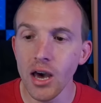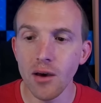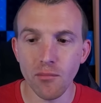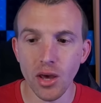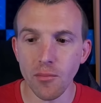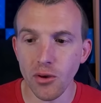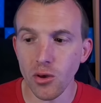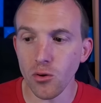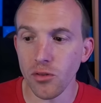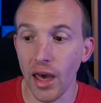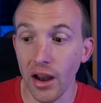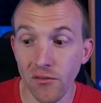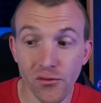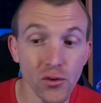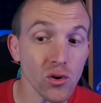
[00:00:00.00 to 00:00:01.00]
maybe you
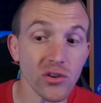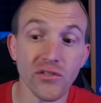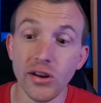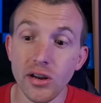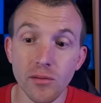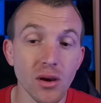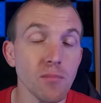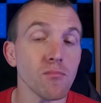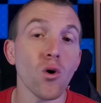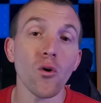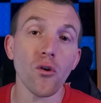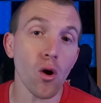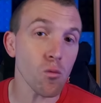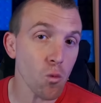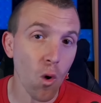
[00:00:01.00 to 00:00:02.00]
then focus a little bit more
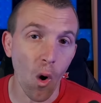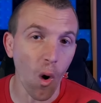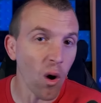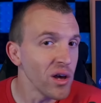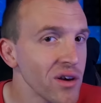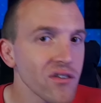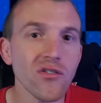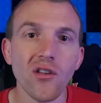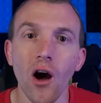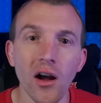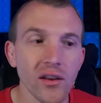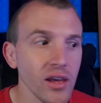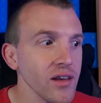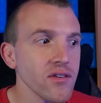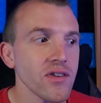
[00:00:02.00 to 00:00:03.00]
on war,
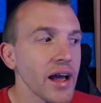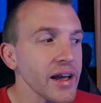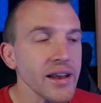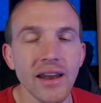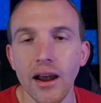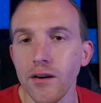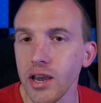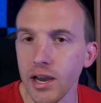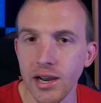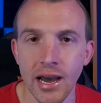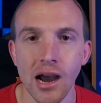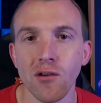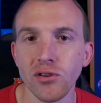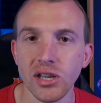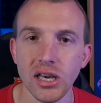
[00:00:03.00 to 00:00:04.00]
start a secondary
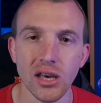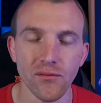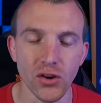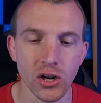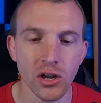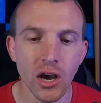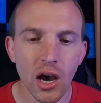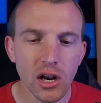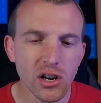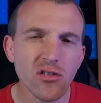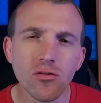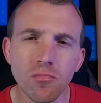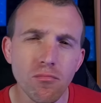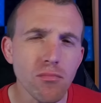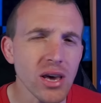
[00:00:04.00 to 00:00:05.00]
account even,
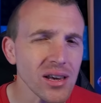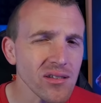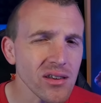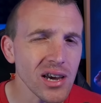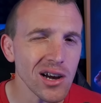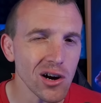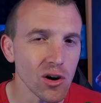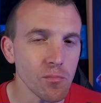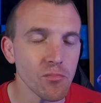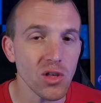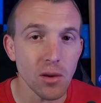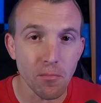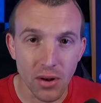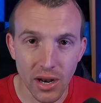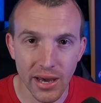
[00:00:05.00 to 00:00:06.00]
just mixing up
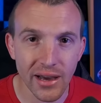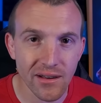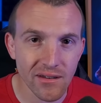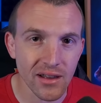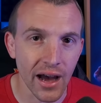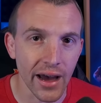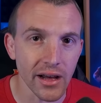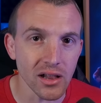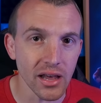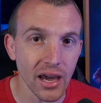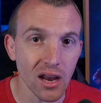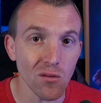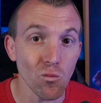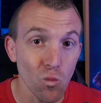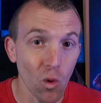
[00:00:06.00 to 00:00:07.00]
the playstyle
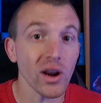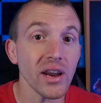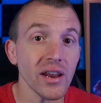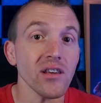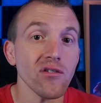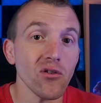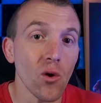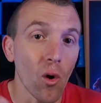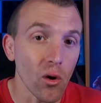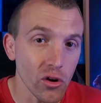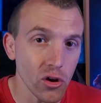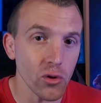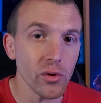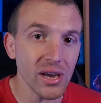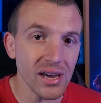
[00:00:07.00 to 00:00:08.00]
in what it is you're
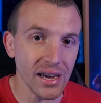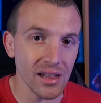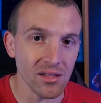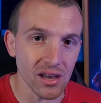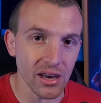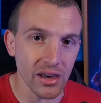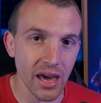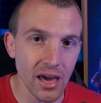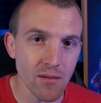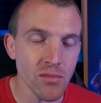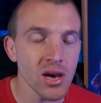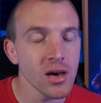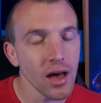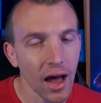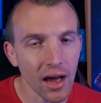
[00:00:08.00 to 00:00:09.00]
doing in the game
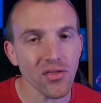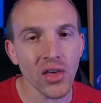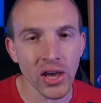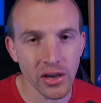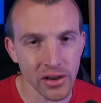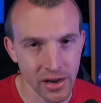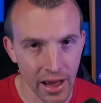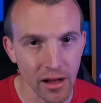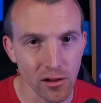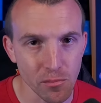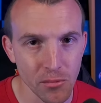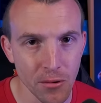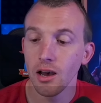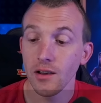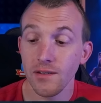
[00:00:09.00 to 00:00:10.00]
I think can
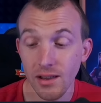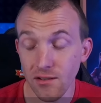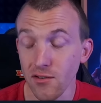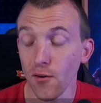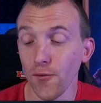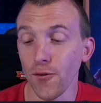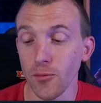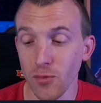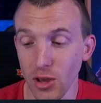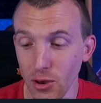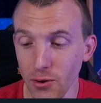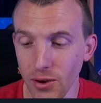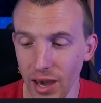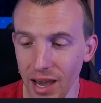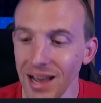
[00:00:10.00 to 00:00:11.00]
help. Since you're from the
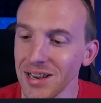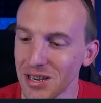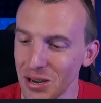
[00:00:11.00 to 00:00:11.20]
UK,